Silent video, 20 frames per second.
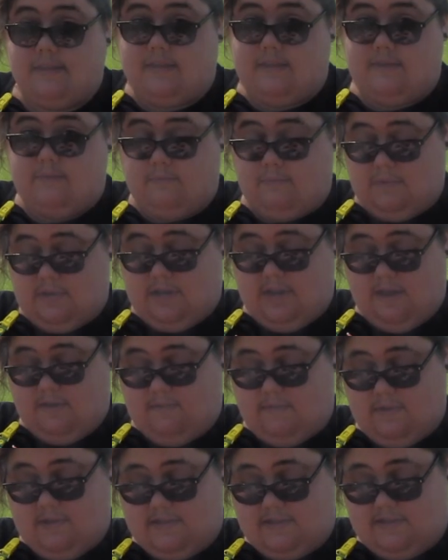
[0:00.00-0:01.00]
than what I
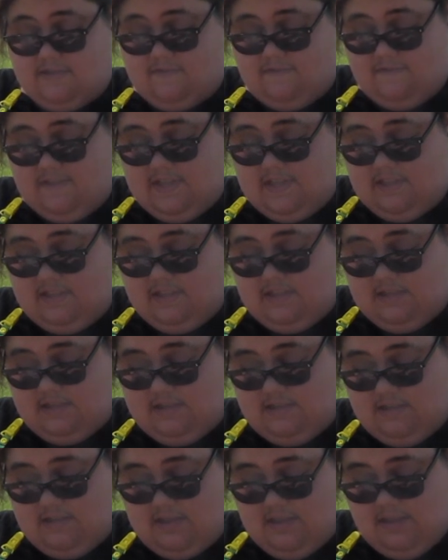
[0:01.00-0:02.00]
was feeling
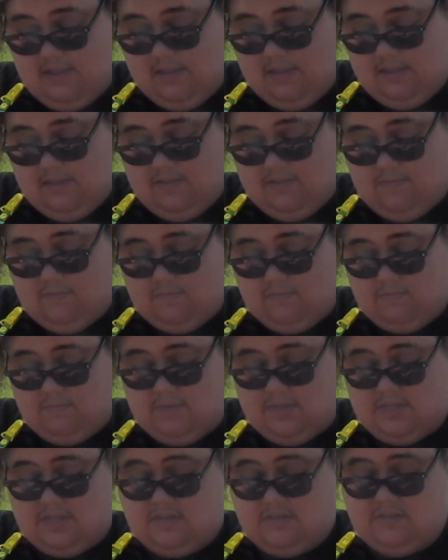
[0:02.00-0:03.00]

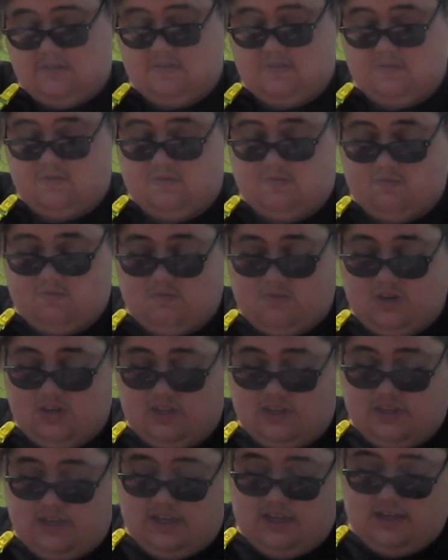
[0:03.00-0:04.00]
which is
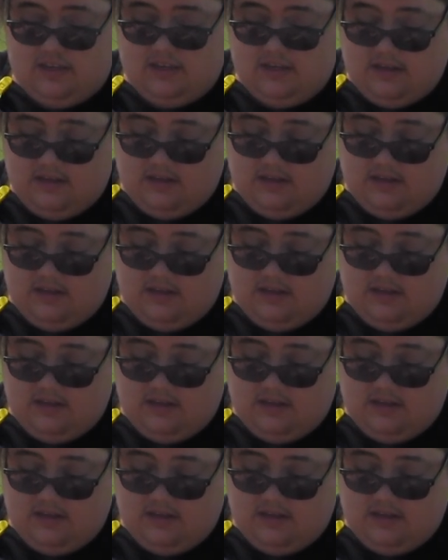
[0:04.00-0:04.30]
really